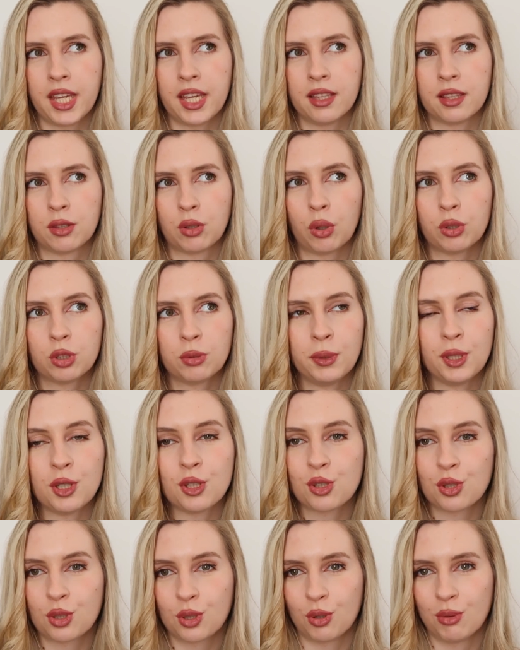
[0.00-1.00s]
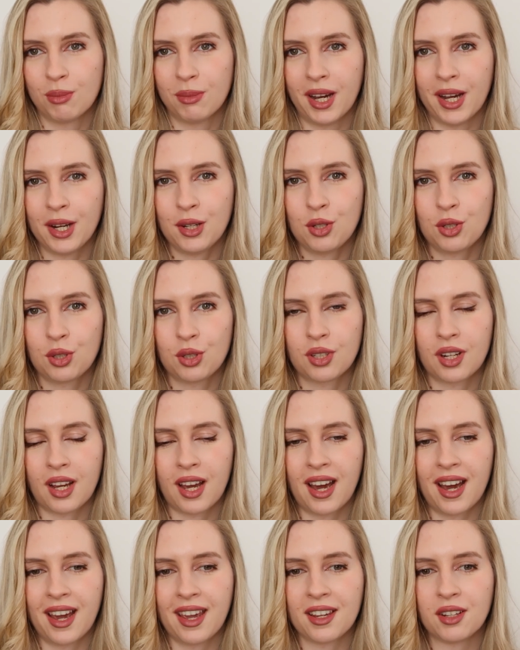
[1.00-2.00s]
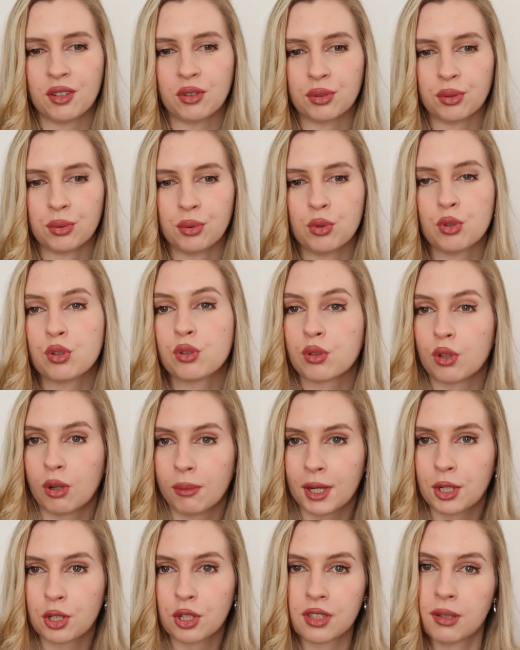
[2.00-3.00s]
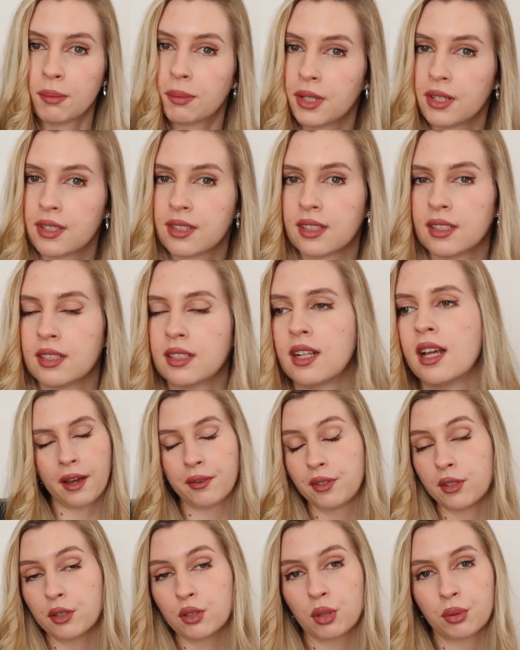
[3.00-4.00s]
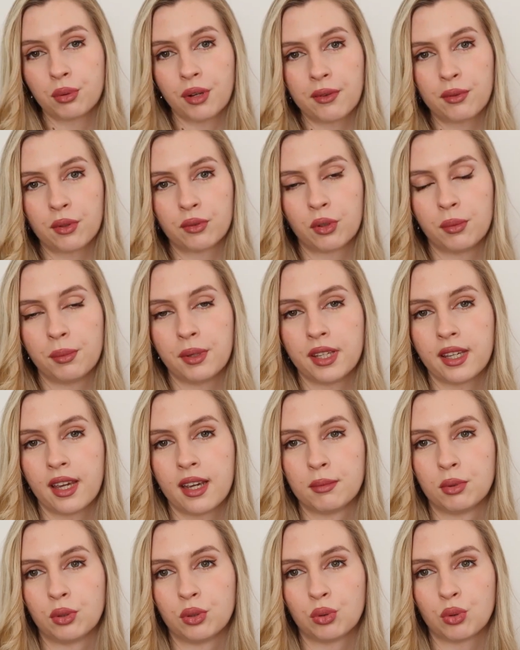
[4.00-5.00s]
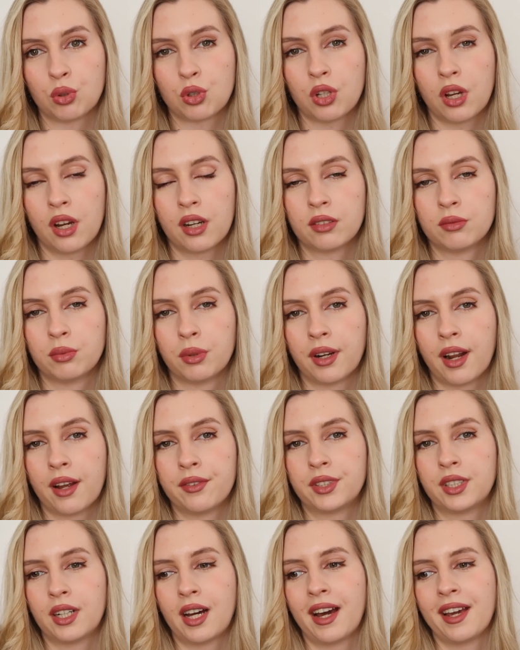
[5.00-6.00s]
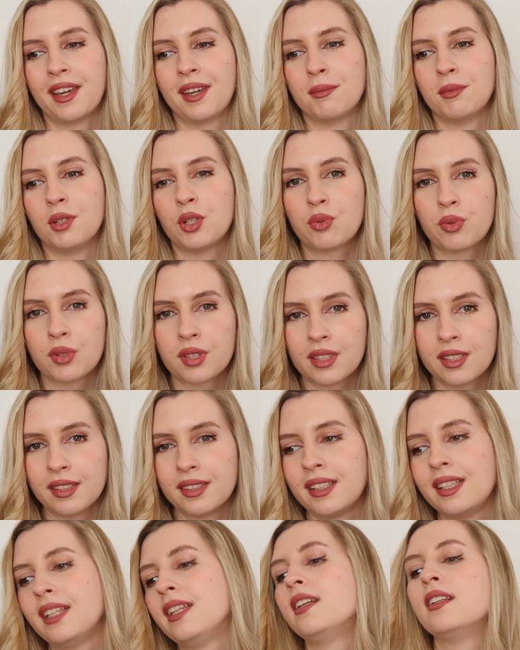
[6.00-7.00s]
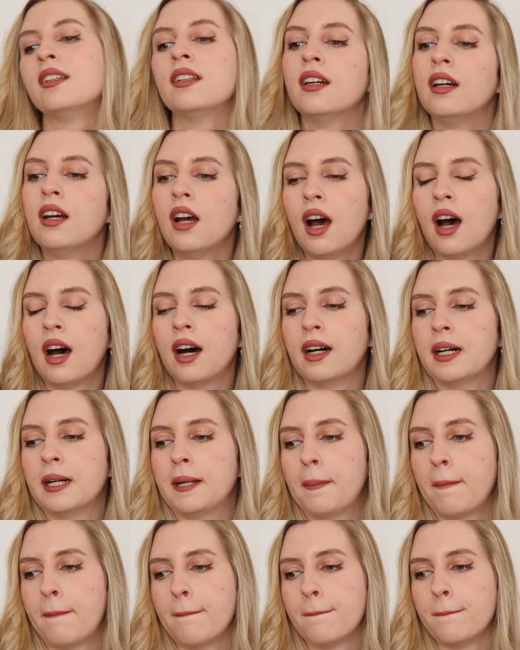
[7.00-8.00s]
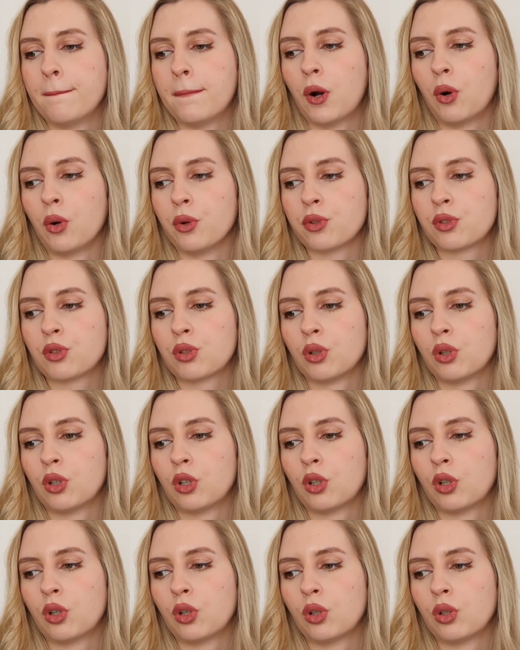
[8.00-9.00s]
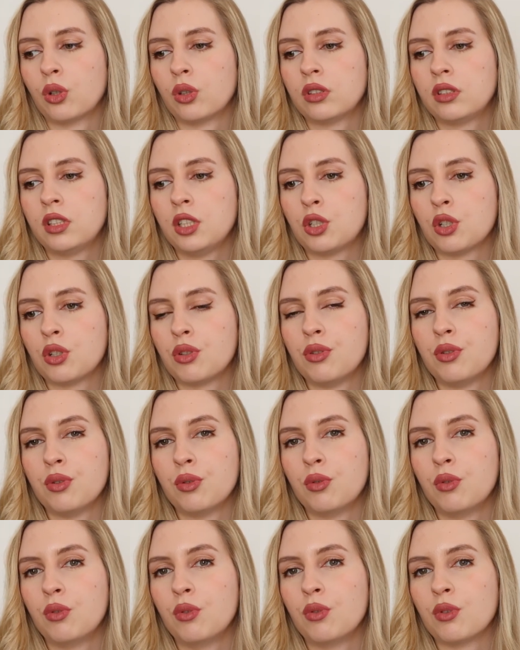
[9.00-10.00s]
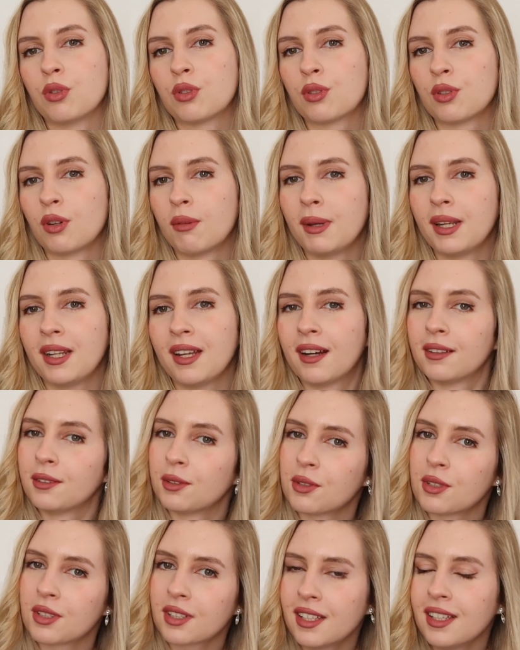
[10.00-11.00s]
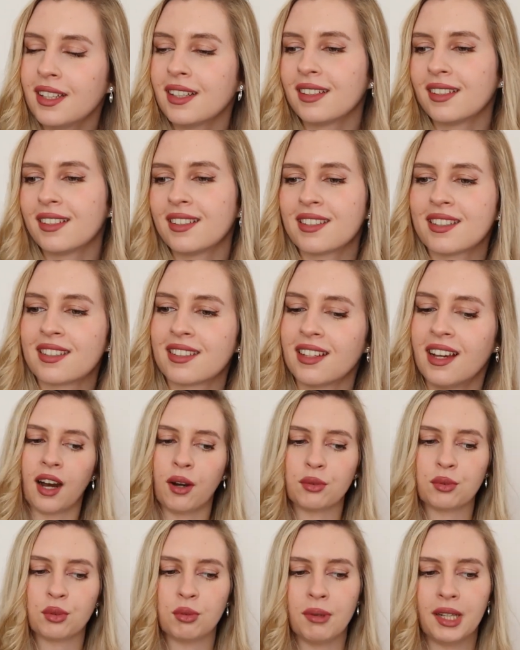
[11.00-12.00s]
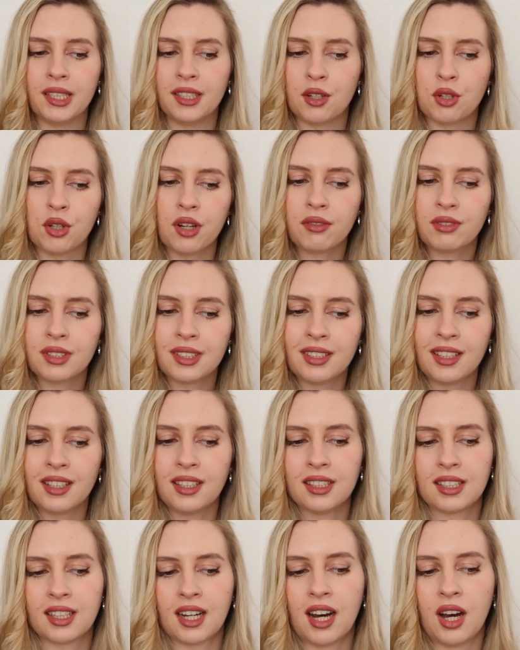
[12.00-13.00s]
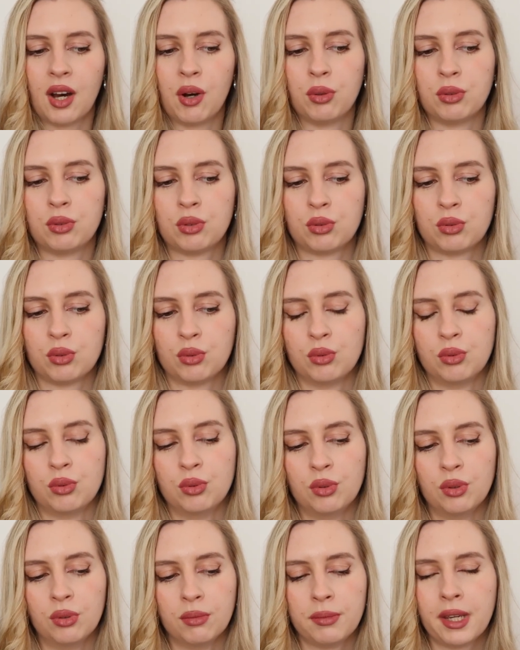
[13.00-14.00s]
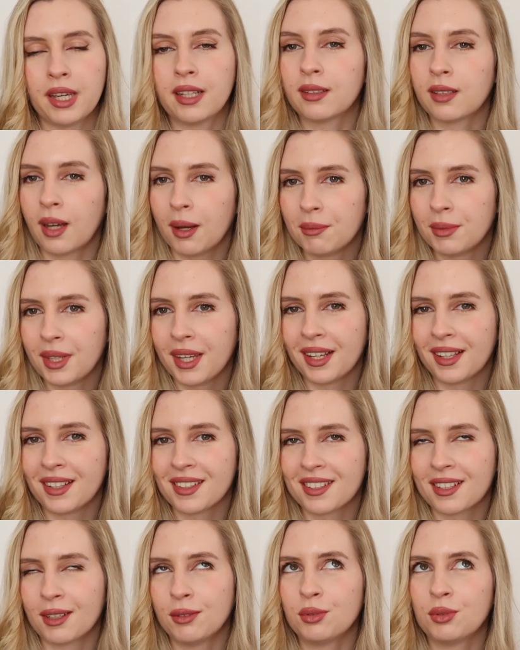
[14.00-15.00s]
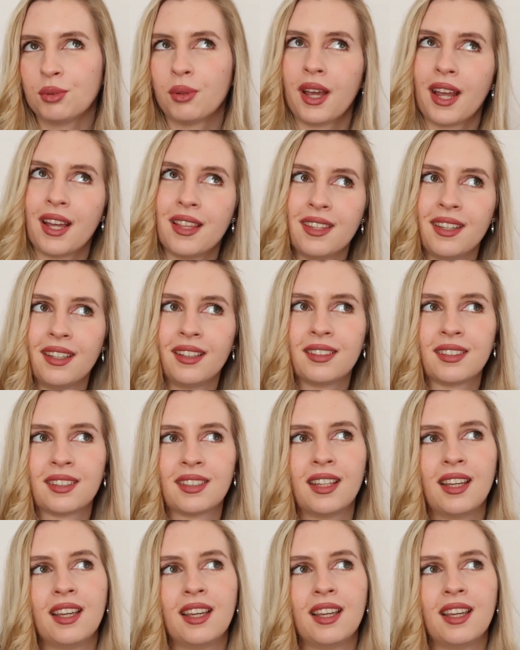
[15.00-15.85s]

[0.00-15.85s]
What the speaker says: It taught me so much. I grew so much as a person. I feel so grateful for being able to share whatever I am interested in. Also teaches you so many other skills, how to manage everything, how to make thumbnails, how to edit,